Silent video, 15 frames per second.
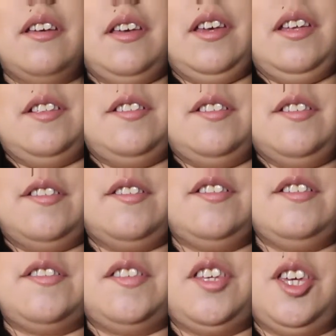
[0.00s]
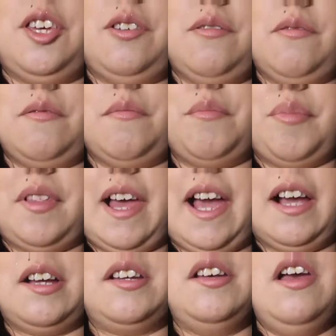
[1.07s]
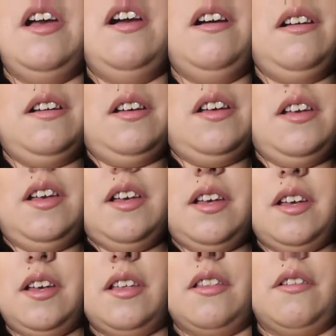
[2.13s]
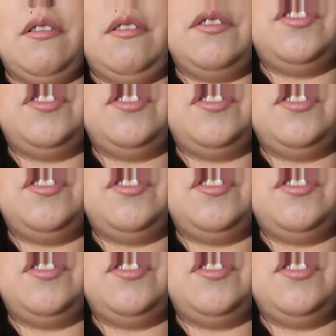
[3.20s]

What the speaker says: It's just this cute black little